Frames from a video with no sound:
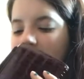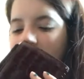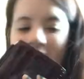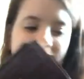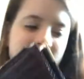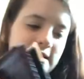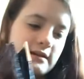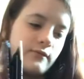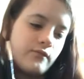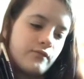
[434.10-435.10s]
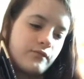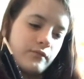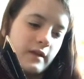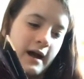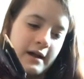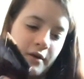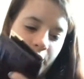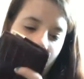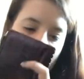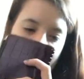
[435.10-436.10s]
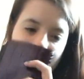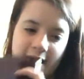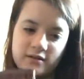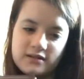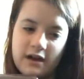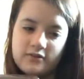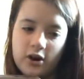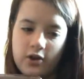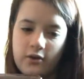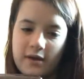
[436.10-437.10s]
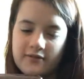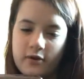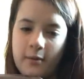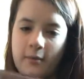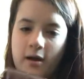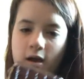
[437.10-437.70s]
And I don't know where anything else that I've shown you is from,